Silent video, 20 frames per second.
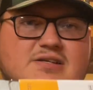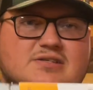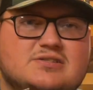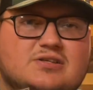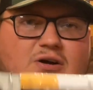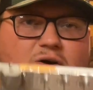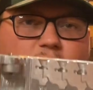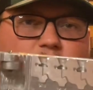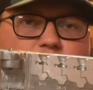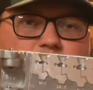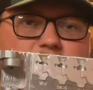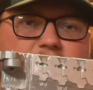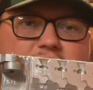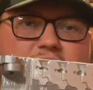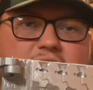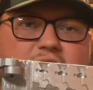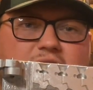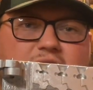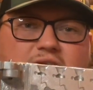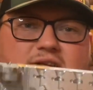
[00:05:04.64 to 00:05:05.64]
So
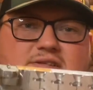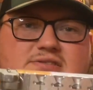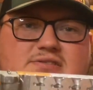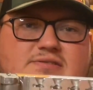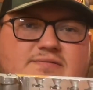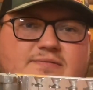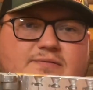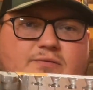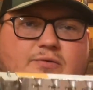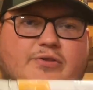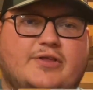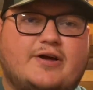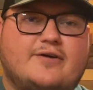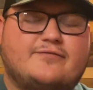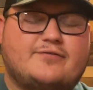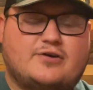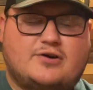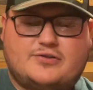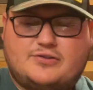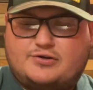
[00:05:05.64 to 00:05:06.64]
without
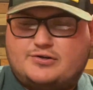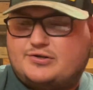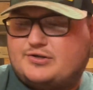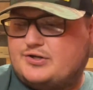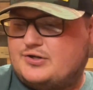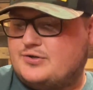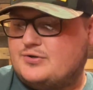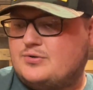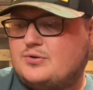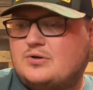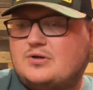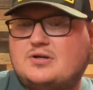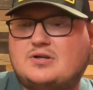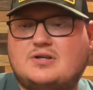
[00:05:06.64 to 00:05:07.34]
further ado,